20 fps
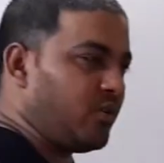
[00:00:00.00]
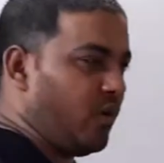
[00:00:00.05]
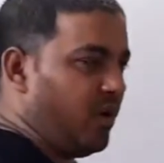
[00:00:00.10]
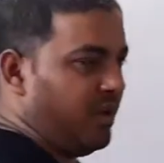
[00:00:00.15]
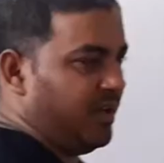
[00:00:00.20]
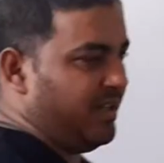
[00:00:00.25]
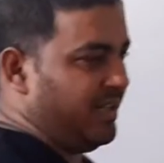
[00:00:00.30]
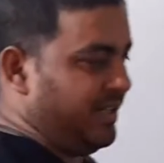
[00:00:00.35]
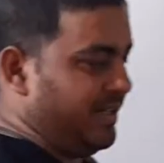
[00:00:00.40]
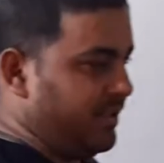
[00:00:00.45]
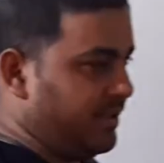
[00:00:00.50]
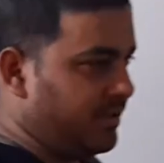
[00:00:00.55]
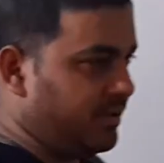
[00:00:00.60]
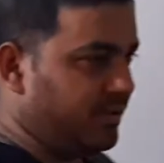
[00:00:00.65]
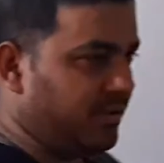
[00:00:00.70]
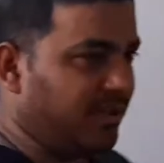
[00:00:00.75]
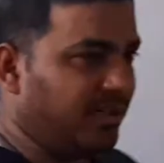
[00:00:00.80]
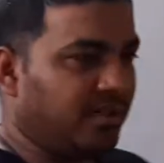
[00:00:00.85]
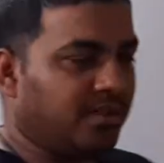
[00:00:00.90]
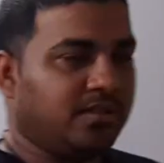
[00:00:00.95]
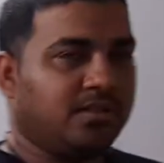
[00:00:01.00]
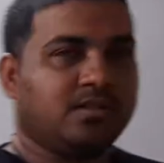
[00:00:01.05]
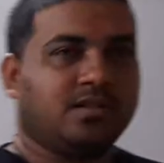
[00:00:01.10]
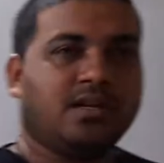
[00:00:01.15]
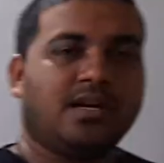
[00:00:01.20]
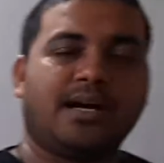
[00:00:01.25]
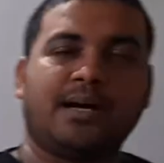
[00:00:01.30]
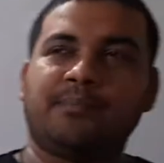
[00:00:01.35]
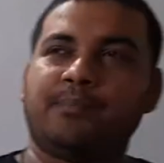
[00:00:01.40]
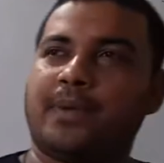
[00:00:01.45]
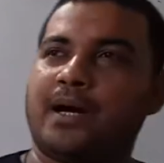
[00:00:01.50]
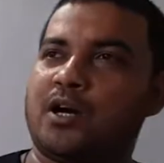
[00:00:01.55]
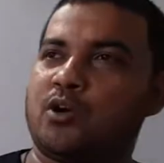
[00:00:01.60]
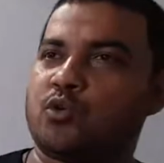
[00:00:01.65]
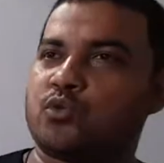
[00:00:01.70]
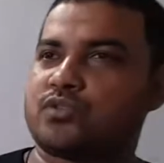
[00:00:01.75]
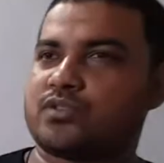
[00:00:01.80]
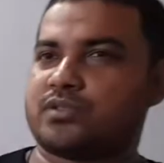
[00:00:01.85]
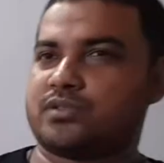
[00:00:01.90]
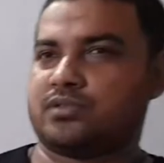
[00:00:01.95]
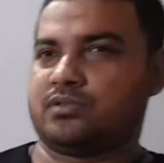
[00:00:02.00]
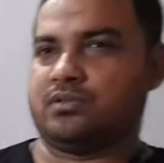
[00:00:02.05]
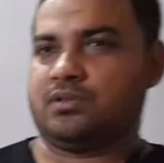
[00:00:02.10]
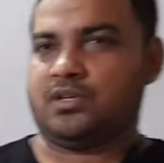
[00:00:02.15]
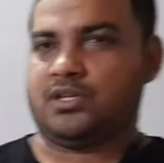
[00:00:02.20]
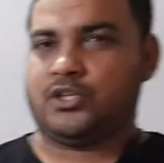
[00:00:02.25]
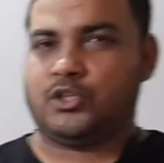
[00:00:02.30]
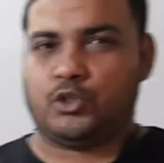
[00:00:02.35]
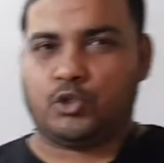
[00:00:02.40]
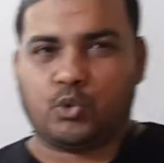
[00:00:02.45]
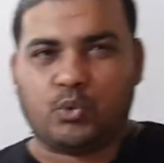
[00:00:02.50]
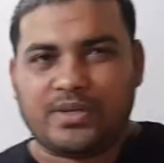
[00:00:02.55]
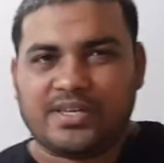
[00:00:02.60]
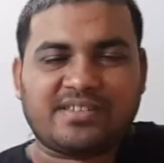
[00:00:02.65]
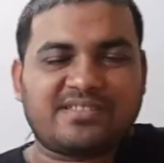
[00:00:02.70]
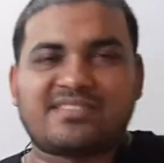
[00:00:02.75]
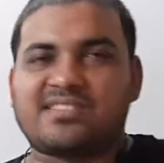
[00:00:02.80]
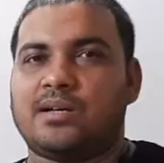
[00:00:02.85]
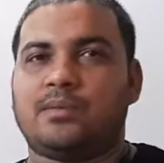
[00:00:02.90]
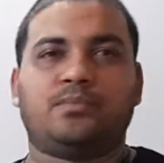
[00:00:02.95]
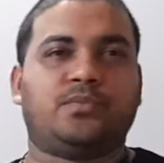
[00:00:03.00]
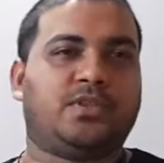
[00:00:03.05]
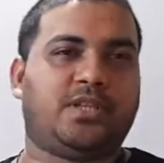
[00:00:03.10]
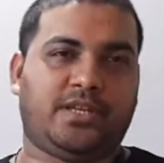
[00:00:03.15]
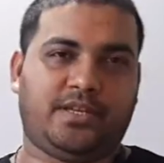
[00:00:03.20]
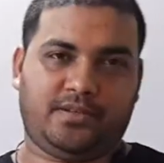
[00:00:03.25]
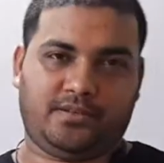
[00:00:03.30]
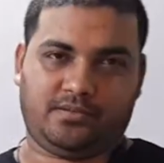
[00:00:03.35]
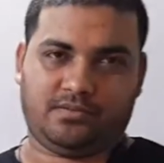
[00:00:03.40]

only about doing something.